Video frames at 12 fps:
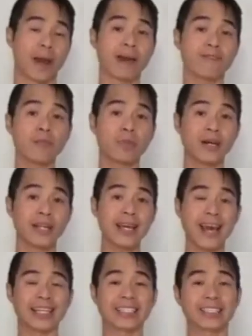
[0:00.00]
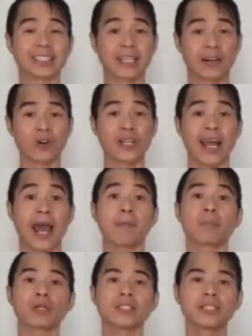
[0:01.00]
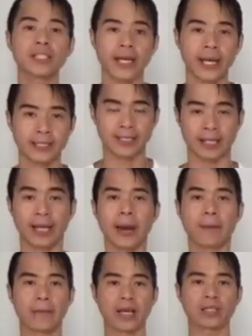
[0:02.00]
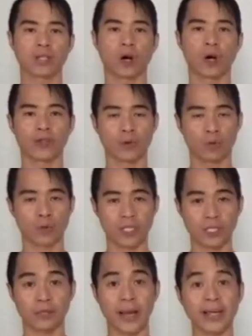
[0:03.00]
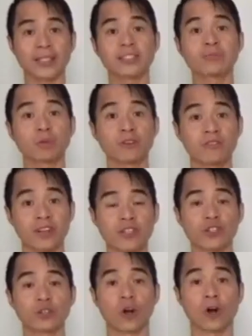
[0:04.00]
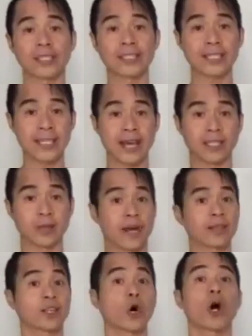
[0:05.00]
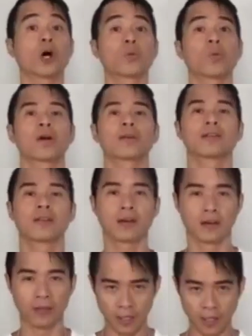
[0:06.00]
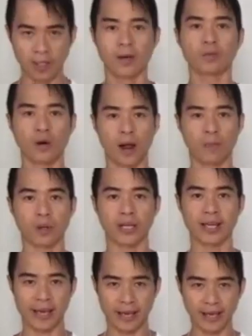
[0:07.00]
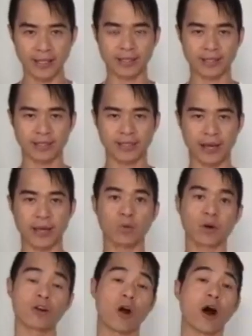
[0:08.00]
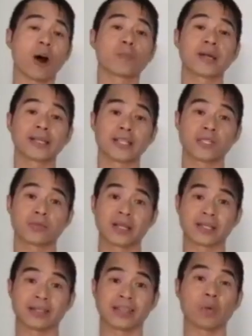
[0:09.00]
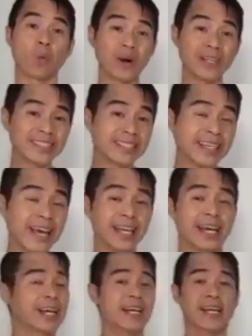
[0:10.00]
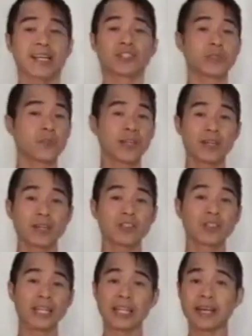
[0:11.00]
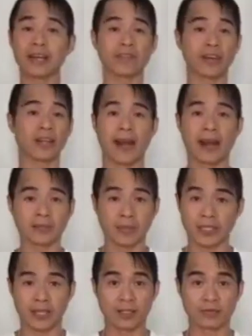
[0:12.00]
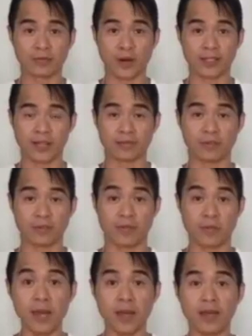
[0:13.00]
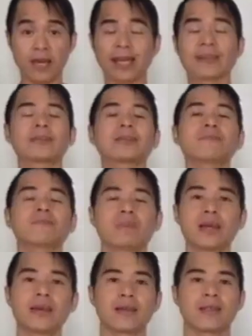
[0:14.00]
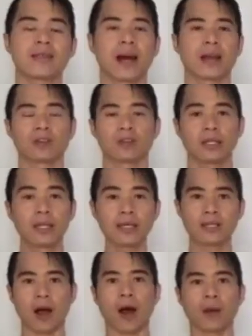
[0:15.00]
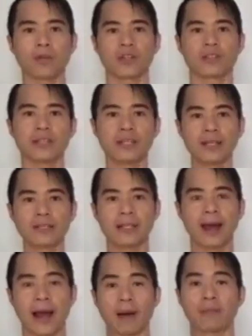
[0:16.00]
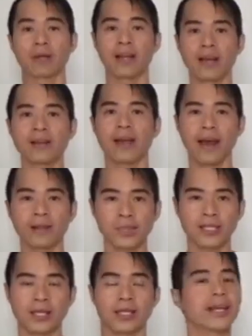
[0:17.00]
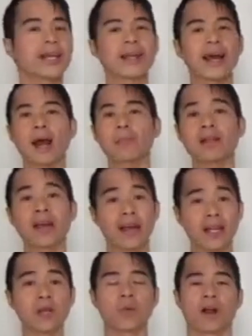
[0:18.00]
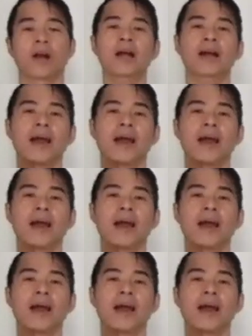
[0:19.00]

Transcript: Everybody is governed and protected based on their respective provincial RTA, depending on where the property is, okay, where you're operating this business. And once again, just because you live in Edmonton, for example, for me, it doesn't mean that your lease options need to happen in Edmonton. It can happen anywhere.